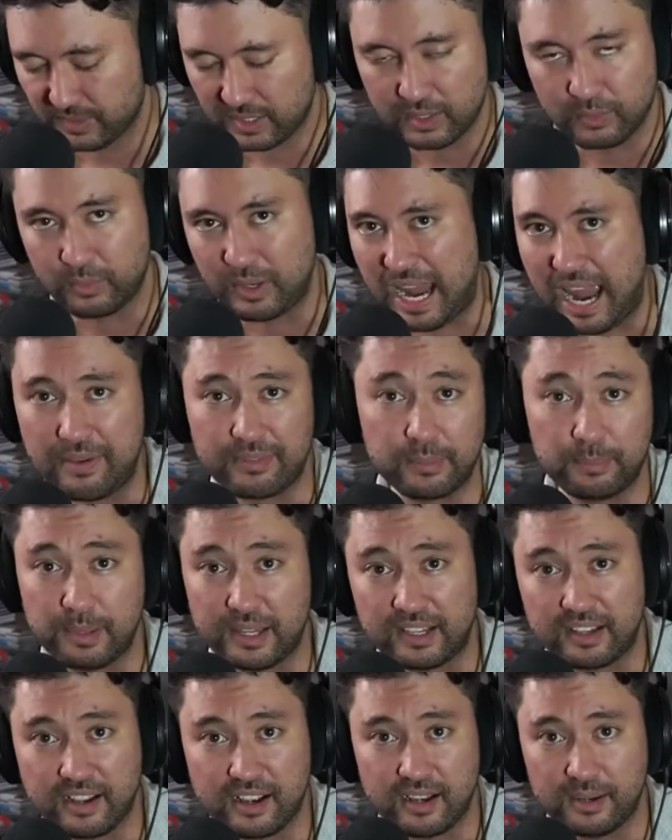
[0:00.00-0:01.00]
We have to
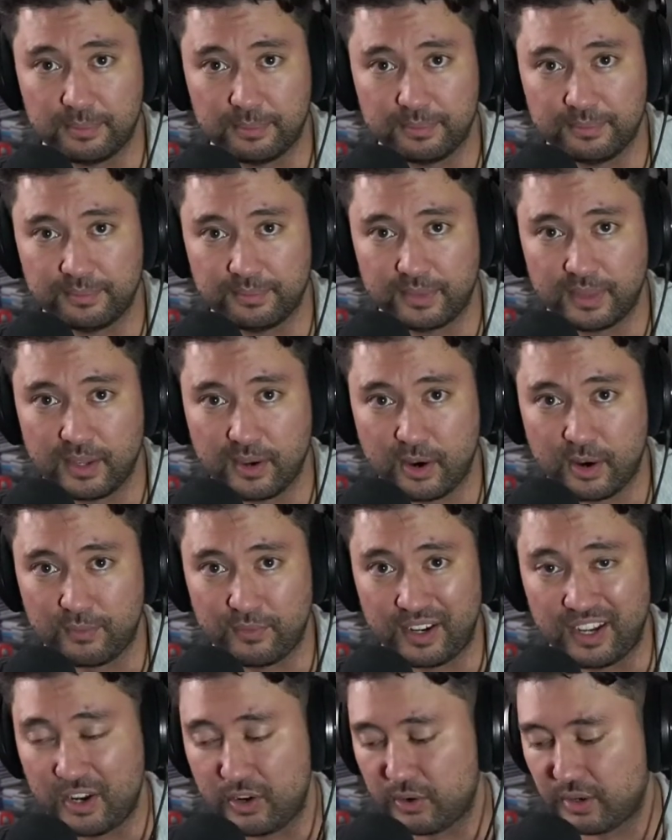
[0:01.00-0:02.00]
pick up our
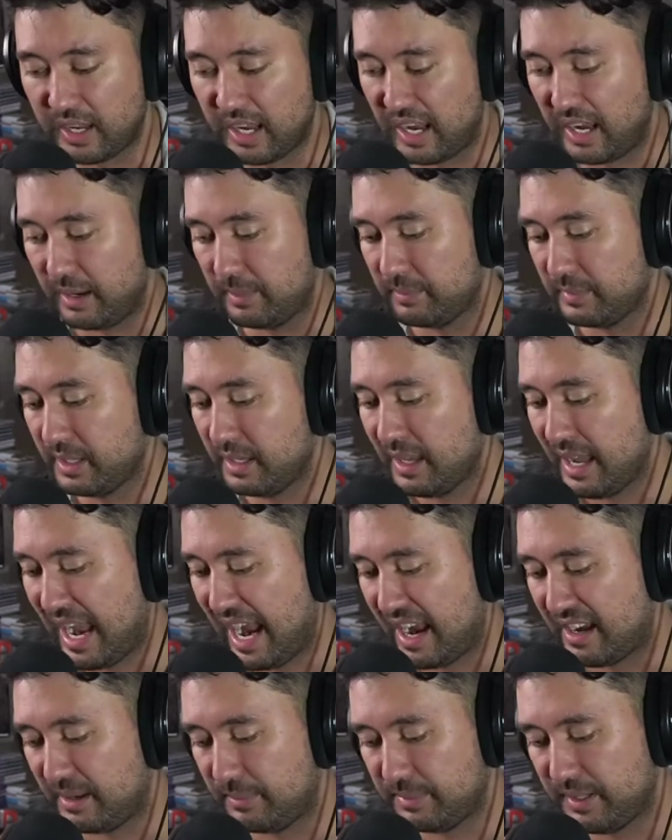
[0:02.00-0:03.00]
video game
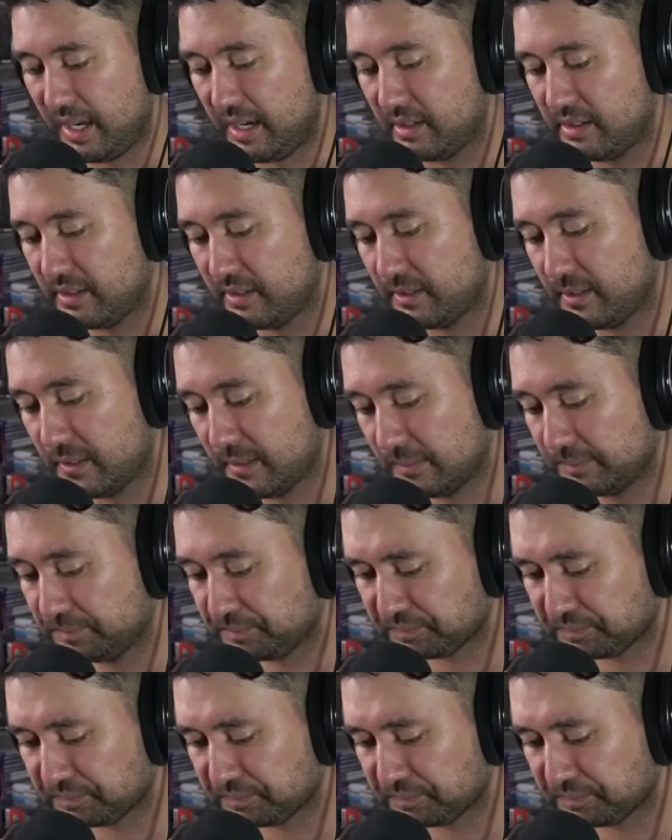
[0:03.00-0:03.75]
adaptations.